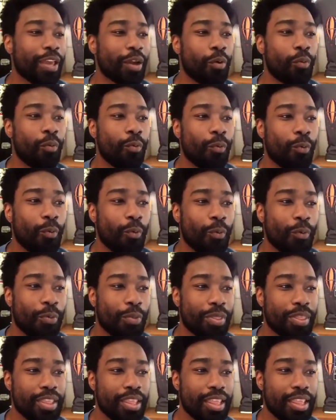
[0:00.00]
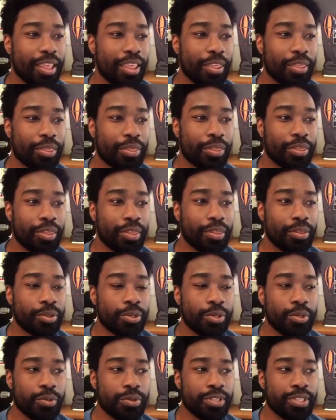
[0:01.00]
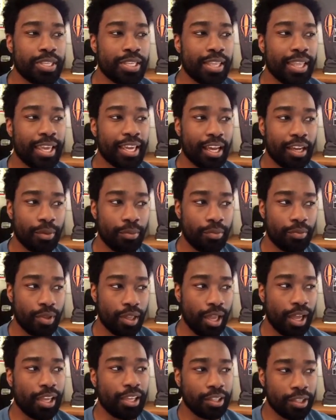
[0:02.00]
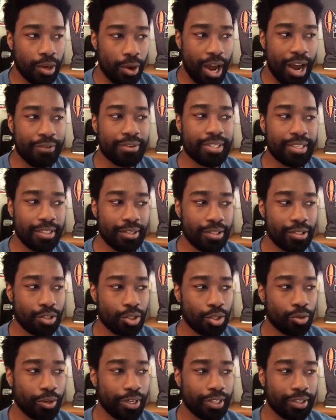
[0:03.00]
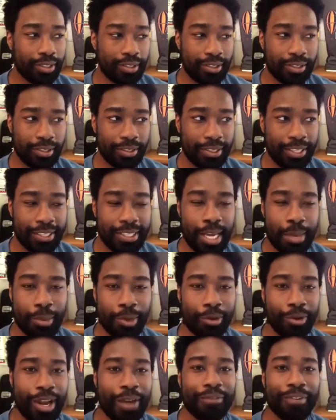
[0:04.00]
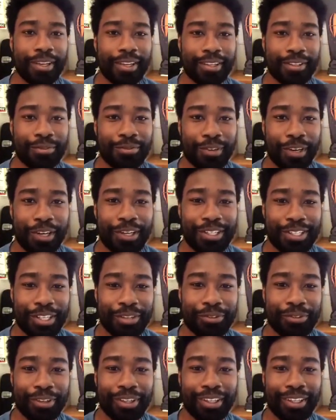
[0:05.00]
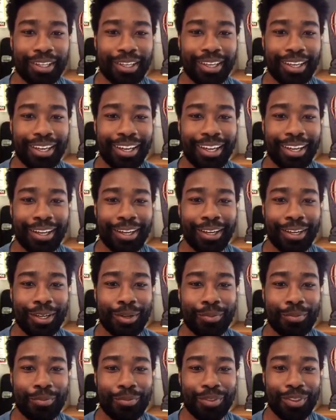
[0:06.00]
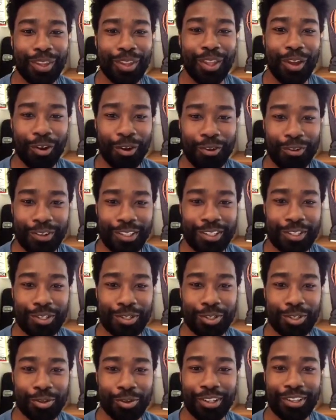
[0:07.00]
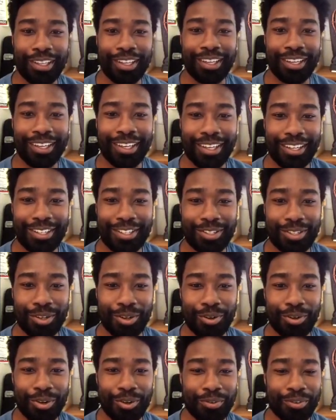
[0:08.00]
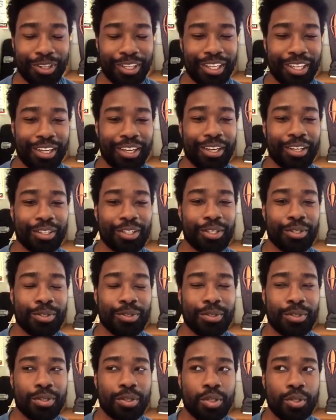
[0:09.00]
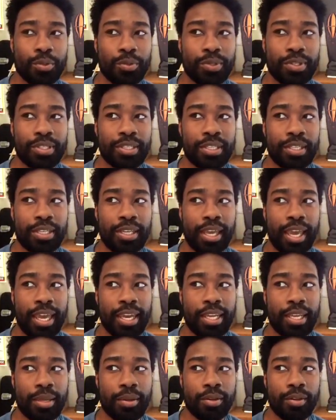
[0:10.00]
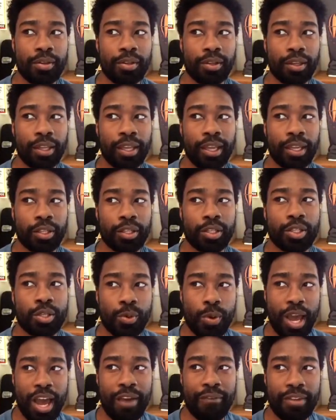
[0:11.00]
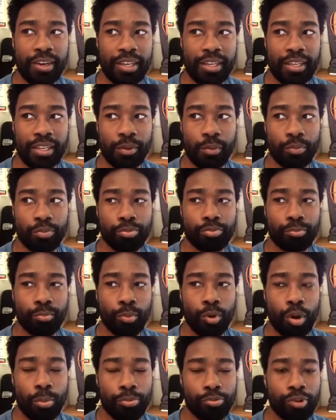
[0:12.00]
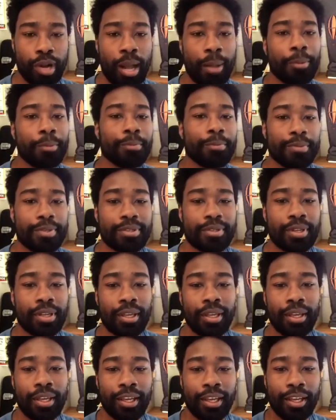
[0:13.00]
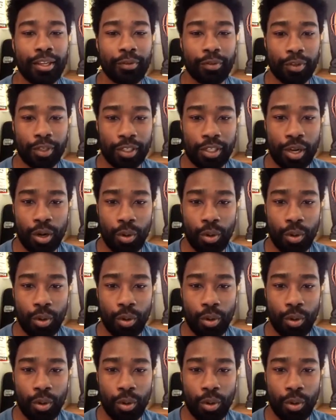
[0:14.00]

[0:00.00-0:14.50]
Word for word: do you see like a um, uh, you know obviously in Detroit the the demographic is very different um, in Detroit than it is over here. Do, do you see any, like, do you have any more problems, you know,